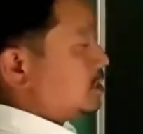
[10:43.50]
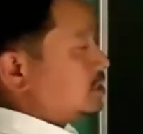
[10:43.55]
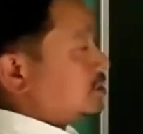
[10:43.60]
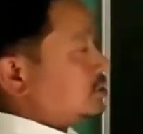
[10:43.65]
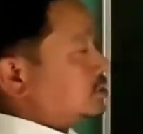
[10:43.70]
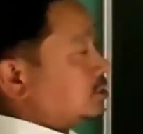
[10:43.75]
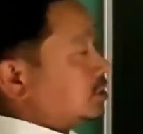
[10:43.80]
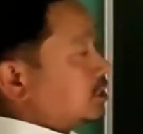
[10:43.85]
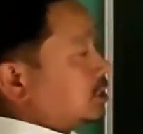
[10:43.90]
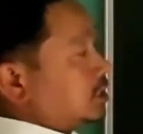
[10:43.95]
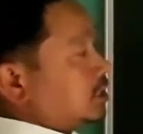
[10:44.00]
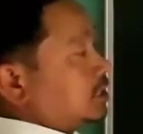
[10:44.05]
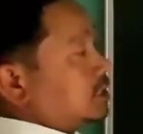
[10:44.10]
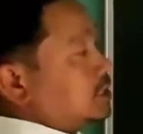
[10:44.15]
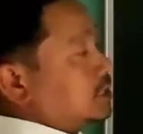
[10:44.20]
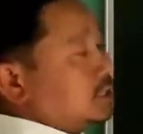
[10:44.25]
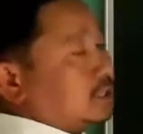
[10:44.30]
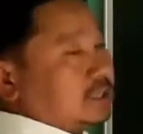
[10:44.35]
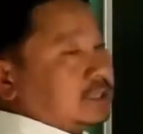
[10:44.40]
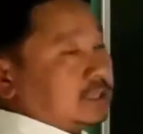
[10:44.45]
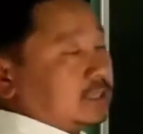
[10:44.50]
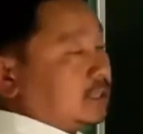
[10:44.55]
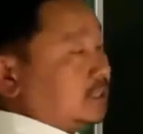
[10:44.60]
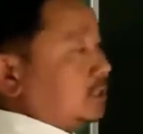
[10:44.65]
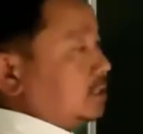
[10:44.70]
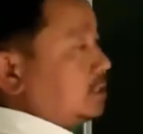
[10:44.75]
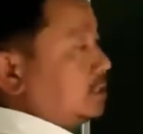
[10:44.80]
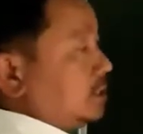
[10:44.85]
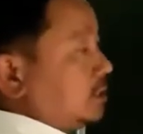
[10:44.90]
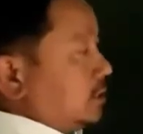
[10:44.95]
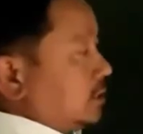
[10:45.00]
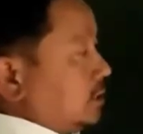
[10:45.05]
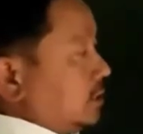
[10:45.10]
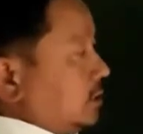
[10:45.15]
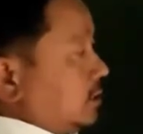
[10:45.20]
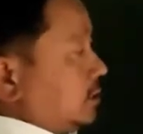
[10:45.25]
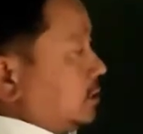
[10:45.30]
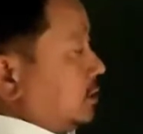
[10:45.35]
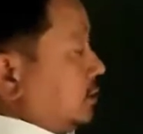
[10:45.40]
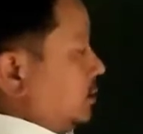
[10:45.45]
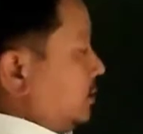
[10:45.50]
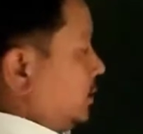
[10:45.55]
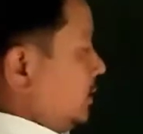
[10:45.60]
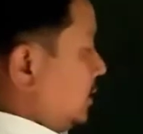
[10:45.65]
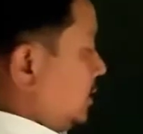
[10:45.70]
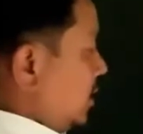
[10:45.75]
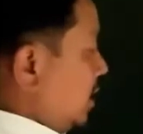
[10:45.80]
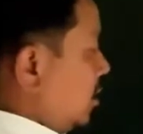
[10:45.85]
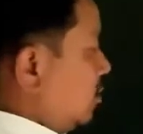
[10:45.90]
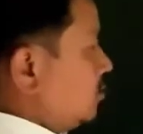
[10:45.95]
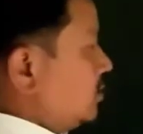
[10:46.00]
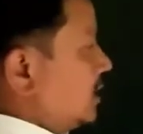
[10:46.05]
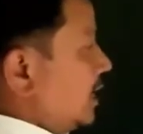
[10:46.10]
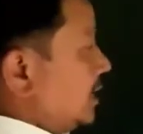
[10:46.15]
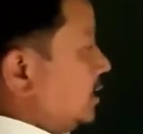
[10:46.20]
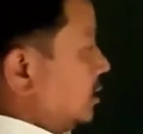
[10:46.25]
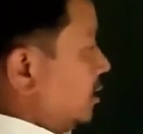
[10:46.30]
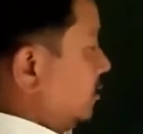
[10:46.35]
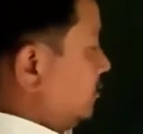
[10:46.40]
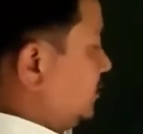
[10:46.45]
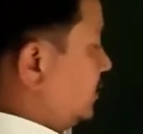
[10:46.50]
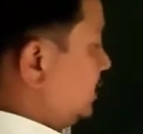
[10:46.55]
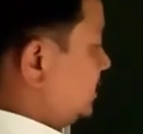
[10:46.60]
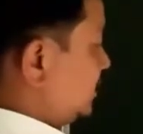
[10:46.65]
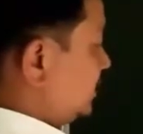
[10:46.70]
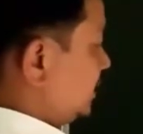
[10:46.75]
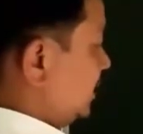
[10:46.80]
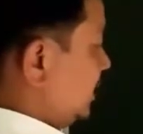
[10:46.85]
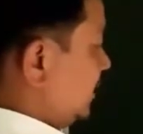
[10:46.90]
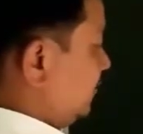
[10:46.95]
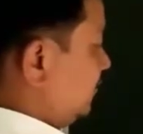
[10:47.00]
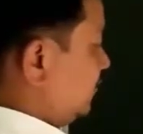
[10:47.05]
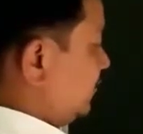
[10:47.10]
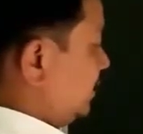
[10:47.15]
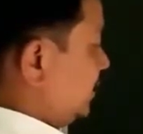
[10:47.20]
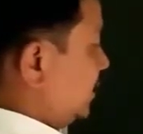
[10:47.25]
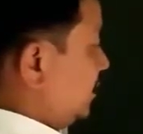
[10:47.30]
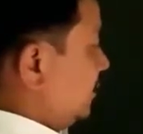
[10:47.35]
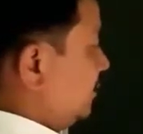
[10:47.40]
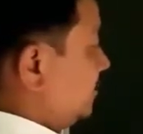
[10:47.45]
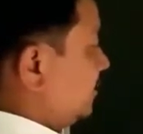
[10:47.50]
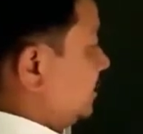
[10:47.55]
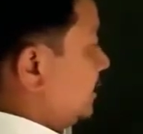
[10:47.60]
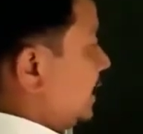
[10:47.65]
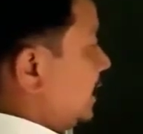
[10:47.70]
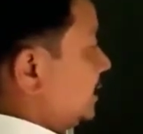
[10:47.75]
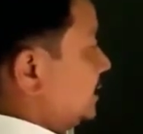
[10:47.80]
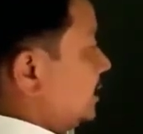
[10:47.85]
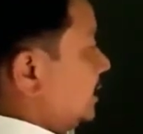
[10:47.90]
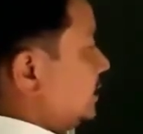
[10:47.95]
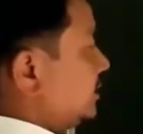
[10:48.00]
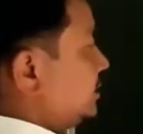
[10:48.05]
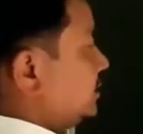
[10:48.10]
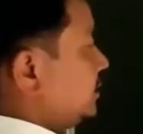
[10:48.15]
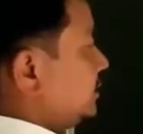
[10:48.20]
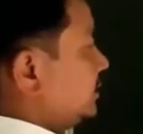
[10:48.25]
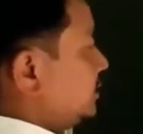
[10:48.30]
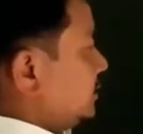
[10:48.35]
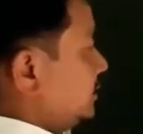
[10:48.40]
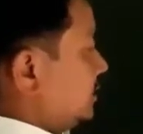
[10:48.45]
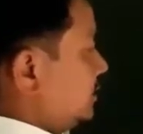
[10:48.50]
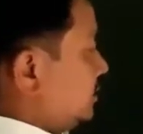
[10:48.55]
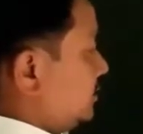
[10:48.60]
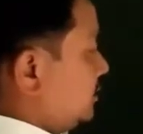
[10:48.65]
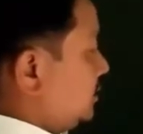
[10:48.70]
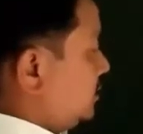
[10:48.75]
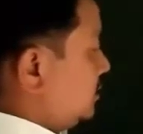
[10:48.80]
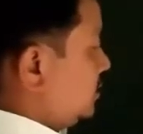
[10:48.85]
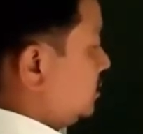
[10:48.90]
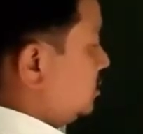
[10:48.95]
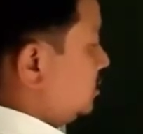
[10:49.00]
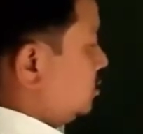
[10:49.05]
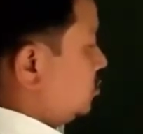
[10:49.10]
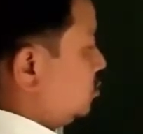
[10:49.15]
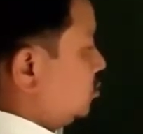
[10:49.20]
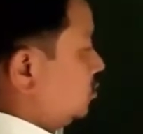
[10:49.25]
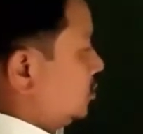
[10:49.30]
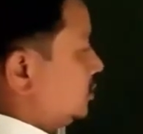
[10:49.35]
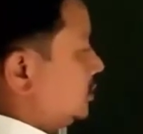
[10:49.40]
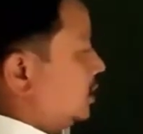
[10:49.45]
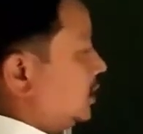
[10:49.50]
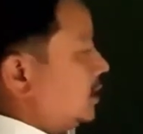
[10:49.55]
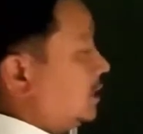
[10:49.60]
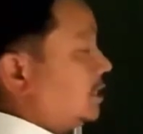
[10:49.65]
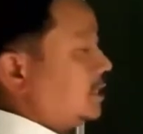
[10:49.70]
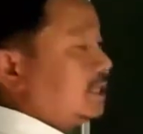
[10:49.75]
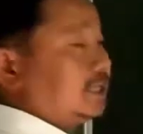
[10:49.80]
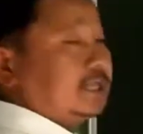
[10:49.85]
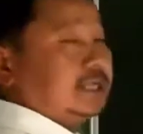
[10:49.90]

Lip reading: draw an outline of this leaf here like that on the